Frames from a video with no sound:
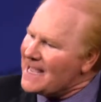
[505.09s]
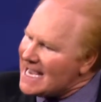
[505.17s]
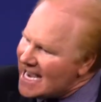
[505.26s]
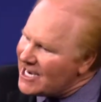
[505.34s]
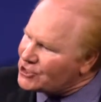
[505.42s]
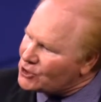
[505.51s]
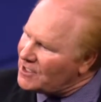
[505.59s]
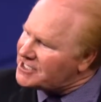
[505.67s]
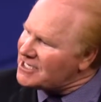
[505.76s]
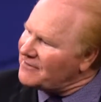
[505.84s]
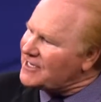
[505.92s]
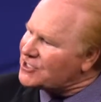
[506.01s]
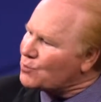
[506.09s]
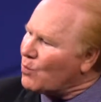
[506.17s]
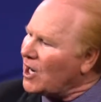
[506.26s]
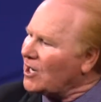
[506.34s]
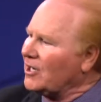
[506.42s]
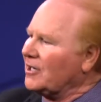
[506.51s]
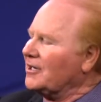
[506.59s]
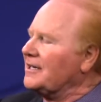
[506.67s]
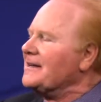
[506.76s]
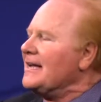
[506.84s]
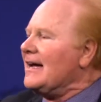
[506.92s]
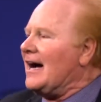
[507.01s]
The entrance of his word,